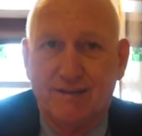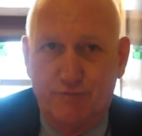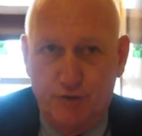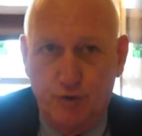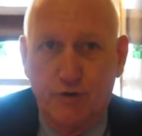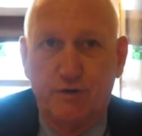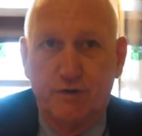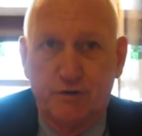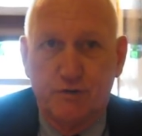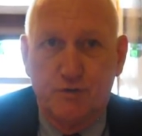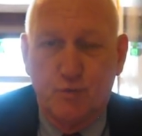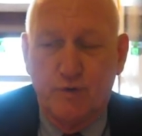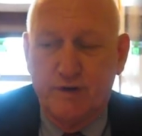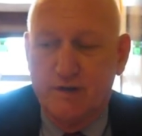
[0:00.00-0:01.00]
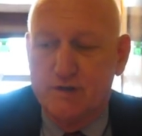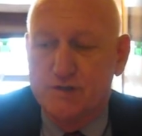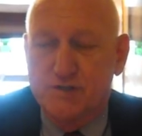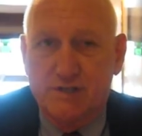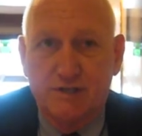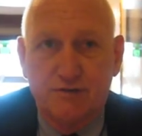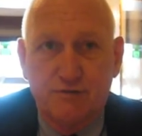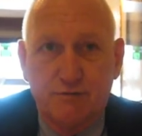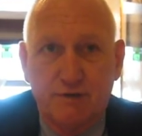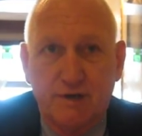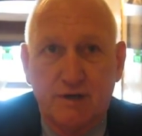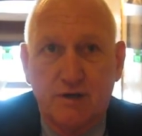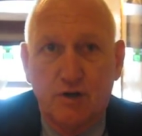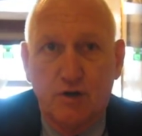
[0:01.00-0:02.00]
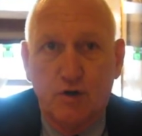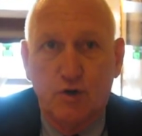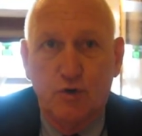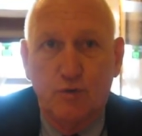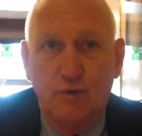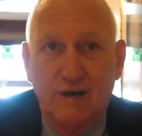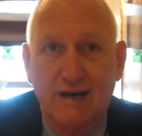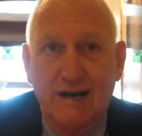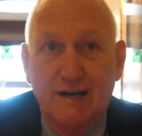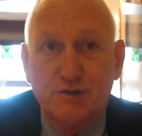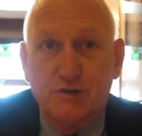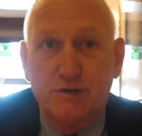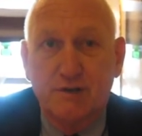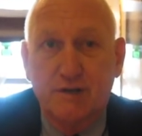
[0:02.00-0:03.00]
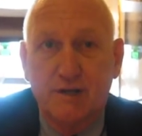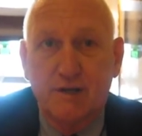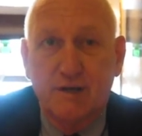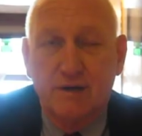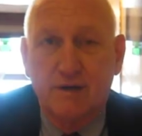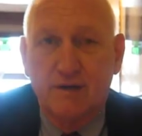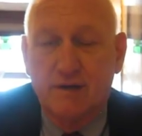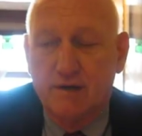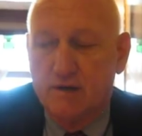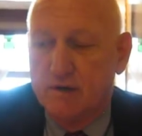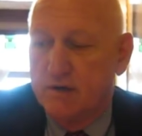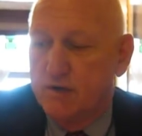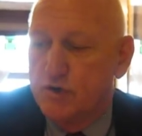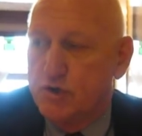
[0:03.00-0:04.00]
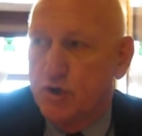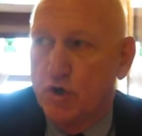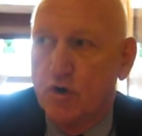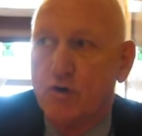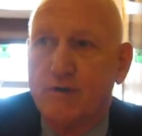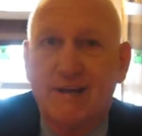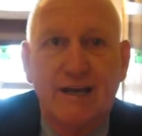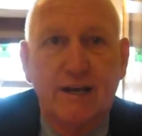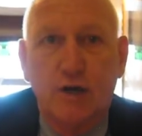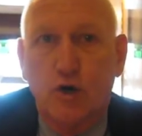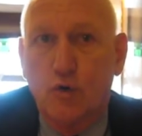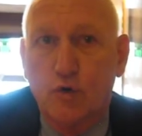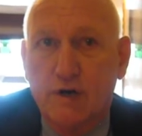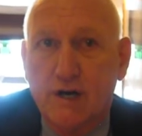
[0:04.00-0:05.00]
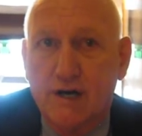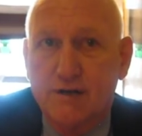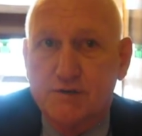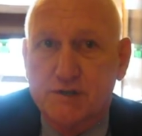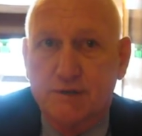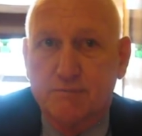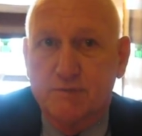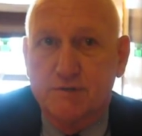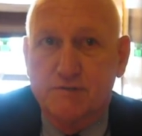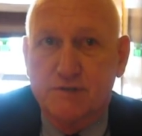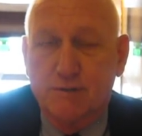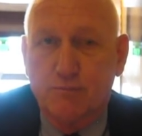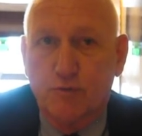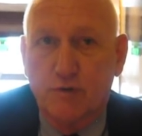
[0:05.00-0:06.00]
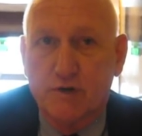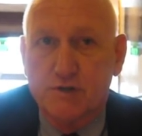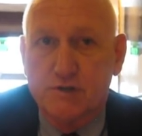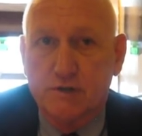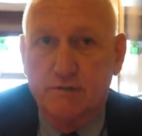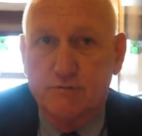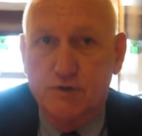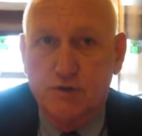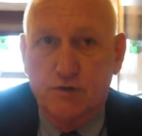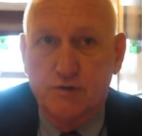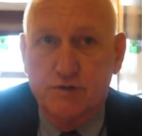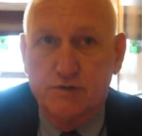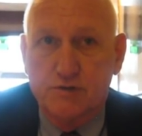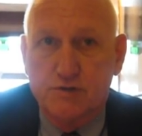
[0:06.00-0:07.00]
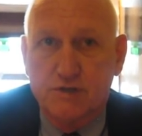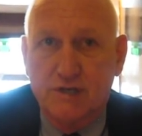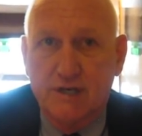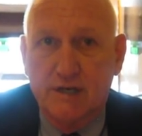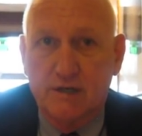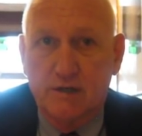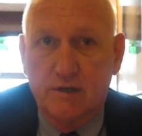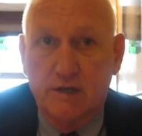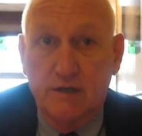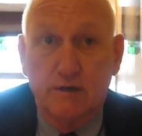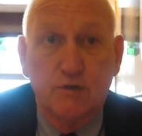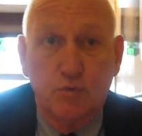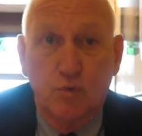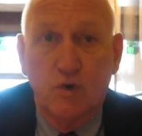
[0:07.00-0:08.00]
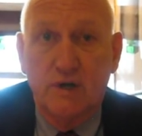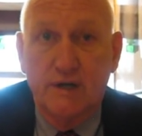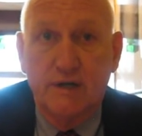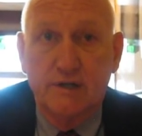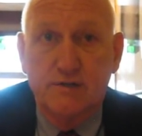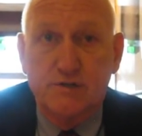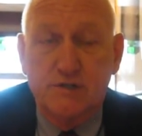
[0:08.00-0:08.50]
during the 20th century, who actually turned that whole concept of separation of church and state into what it is